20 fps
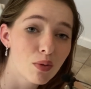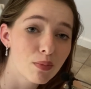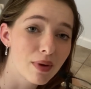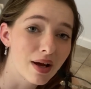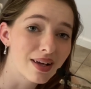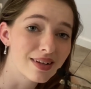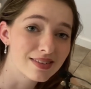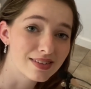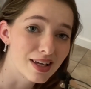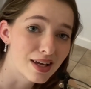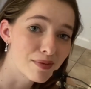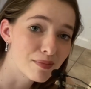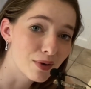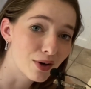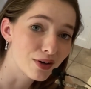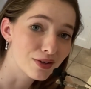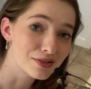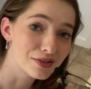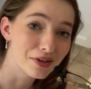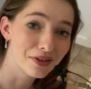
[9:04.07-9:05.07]
my exam
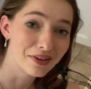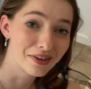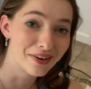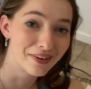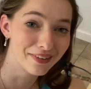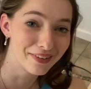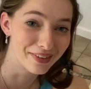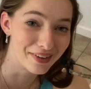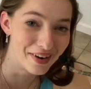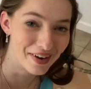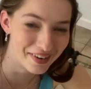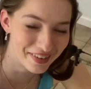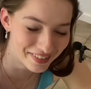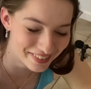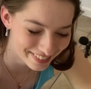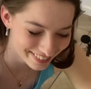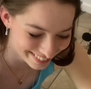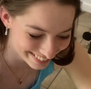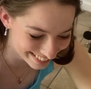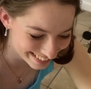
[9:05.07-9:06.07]
marks are, though.
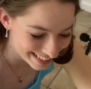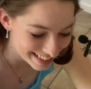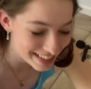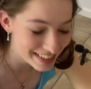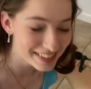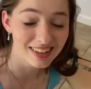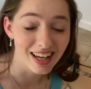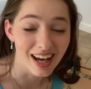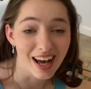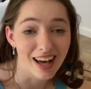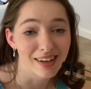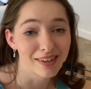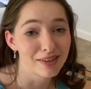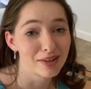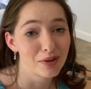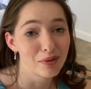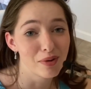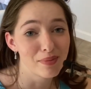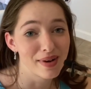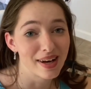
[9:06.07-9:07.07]
Yeah, I don't
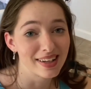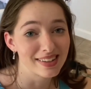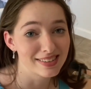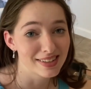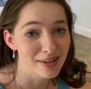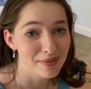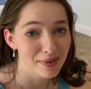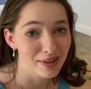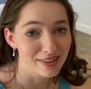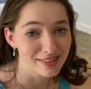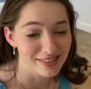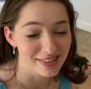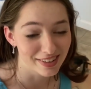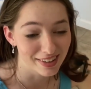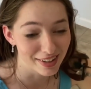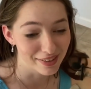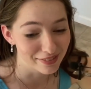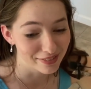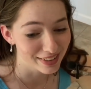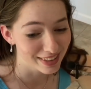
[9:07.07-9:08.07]
know what my exam marks are, and
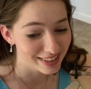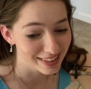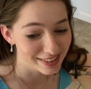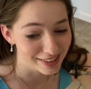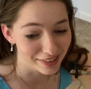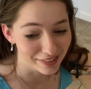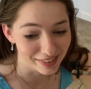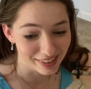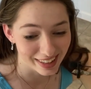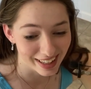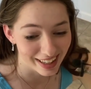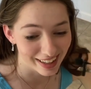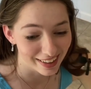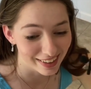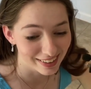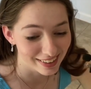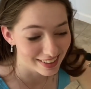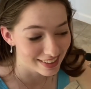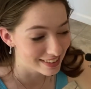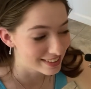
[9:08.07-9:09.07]
I really don't care,
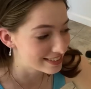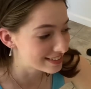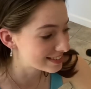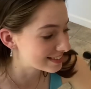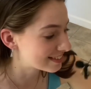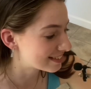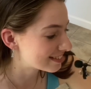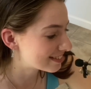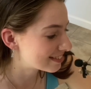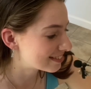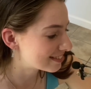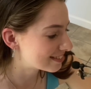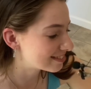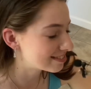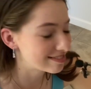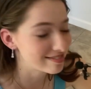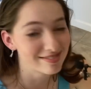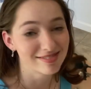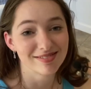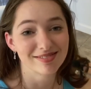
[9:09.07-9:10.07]
because,
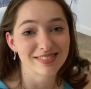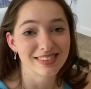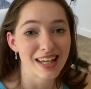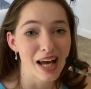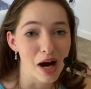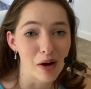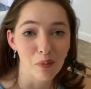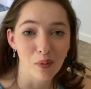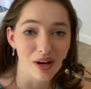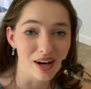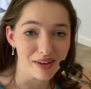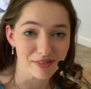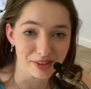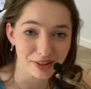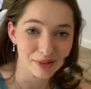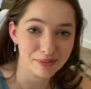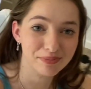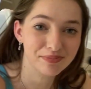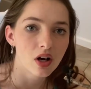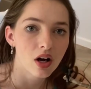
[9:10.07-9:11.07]
yeah,
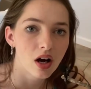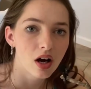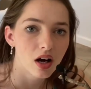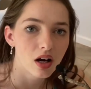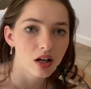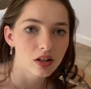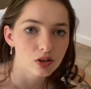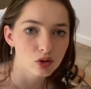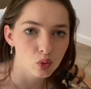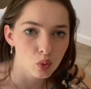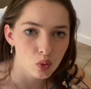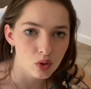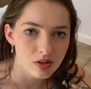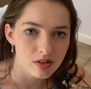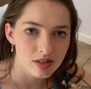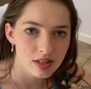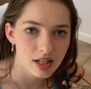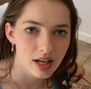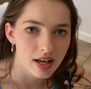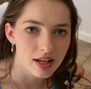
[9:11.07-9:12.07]
whatever. Towards
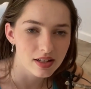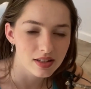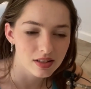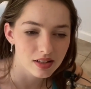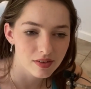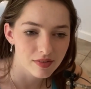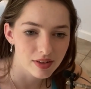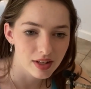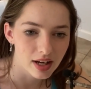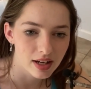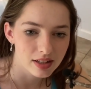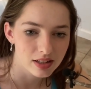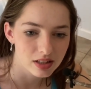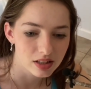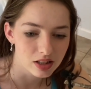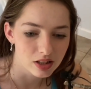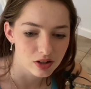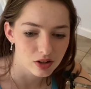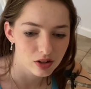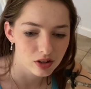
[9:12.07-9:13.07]
the end of that
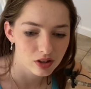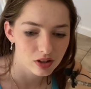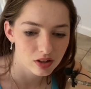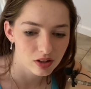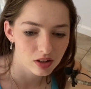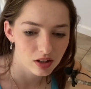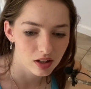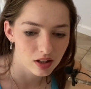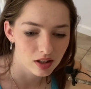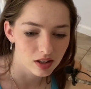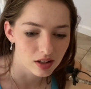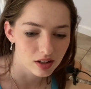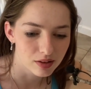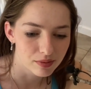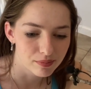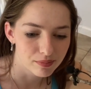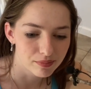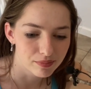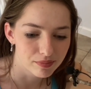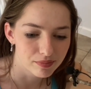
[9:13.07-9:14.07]
year,
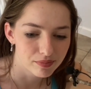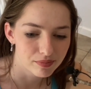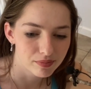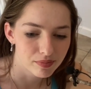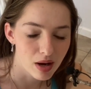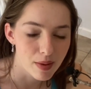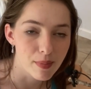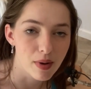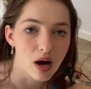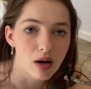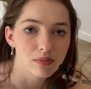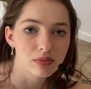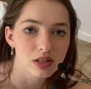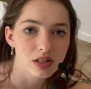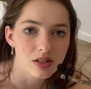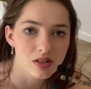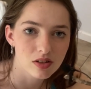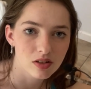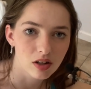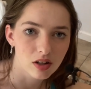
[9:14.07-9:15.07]
my mom
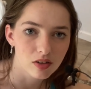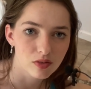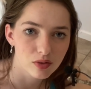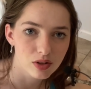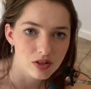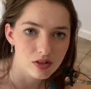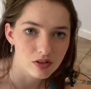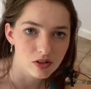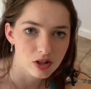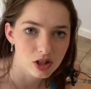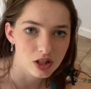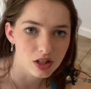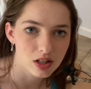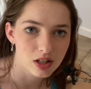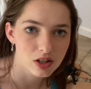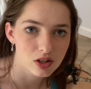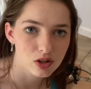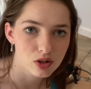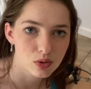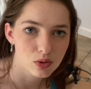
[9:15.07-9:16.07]
did start researching
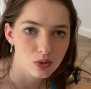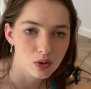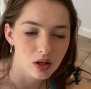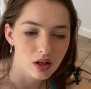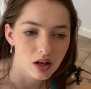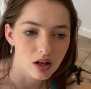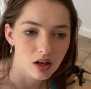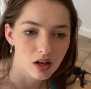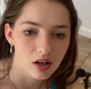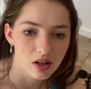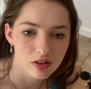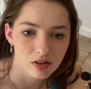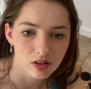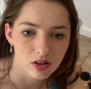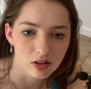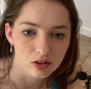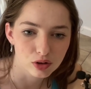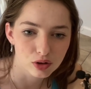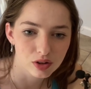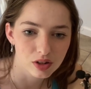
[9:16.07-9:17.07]
into other
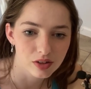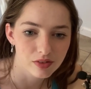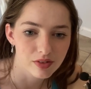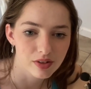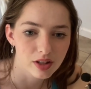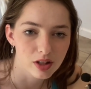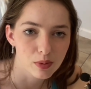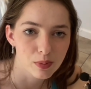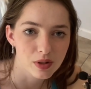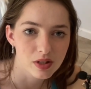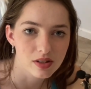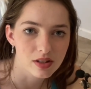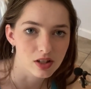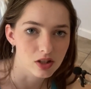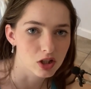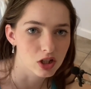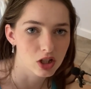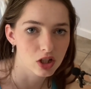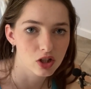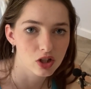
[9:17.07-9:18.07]
alternative therapies that
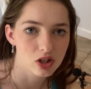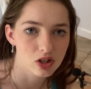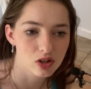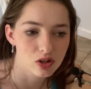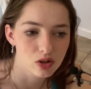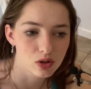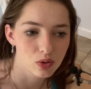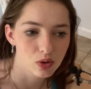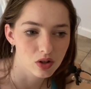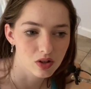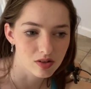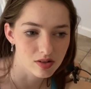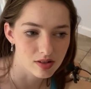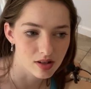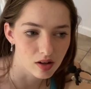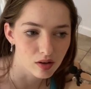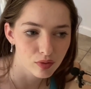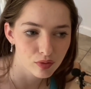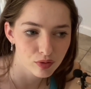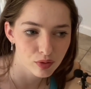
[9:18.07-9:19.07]
she could just do
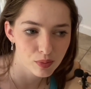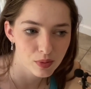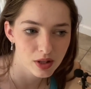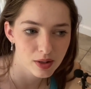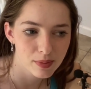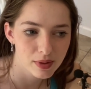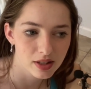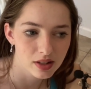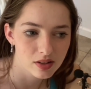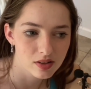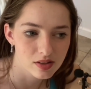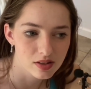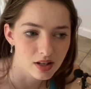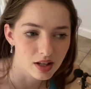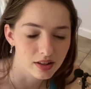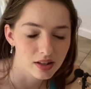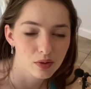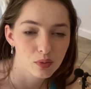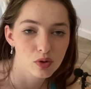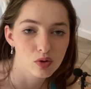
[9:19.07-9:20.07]
herself for me, because
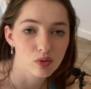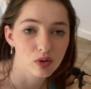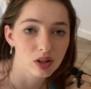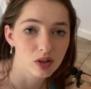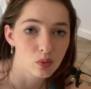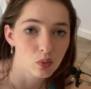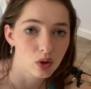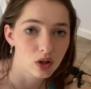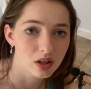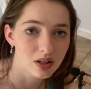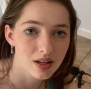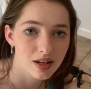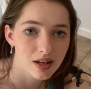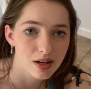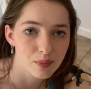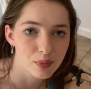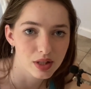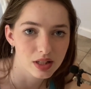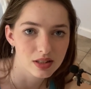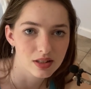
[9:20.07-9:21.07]
nothing was really working
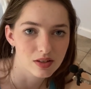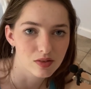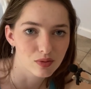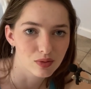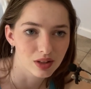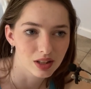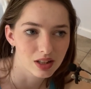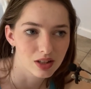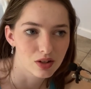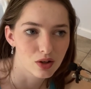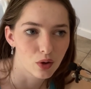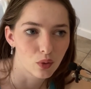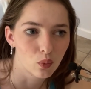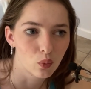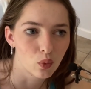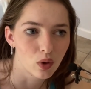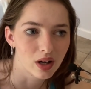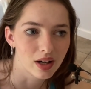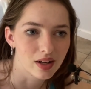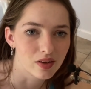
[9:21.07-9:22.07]
and we didn't really know
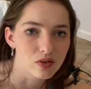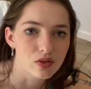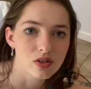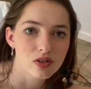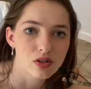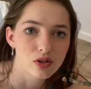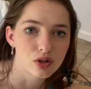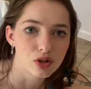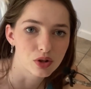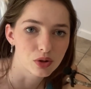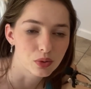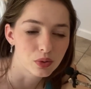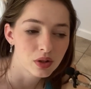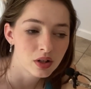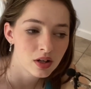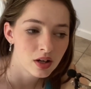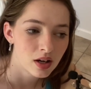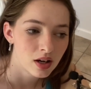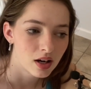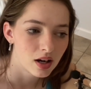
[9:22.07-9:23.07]
what else to do.
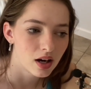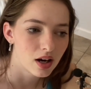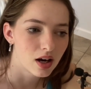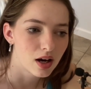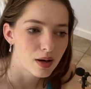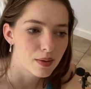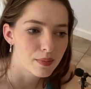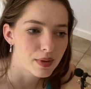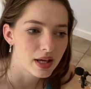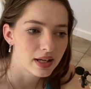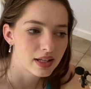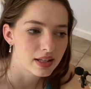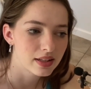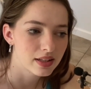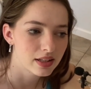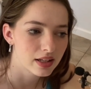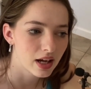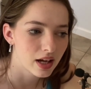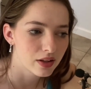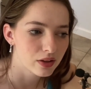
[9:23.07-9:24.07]
And in
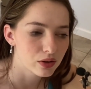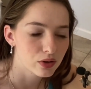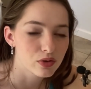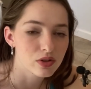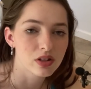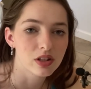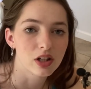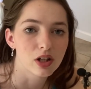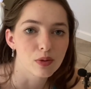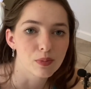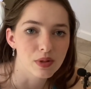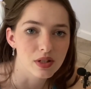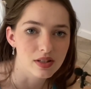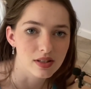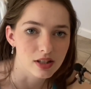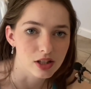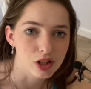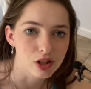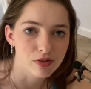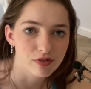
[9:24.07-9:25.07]
the end, those therapies
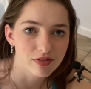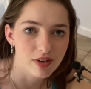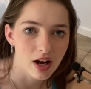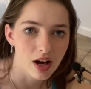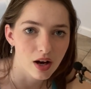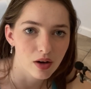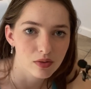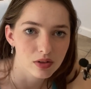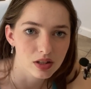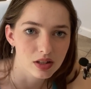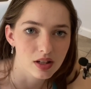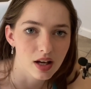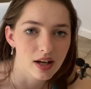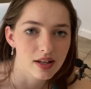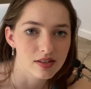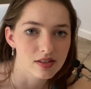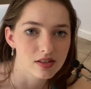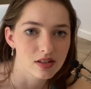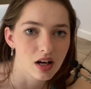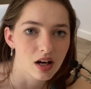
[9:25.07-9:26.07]
that she found and
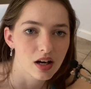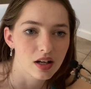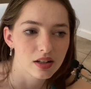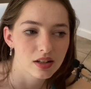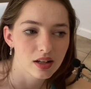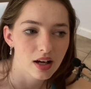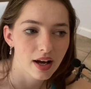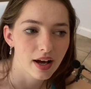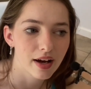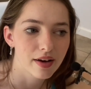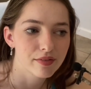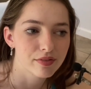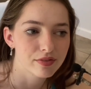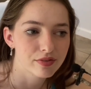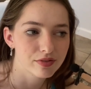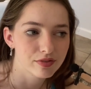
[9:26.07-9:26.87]
has done have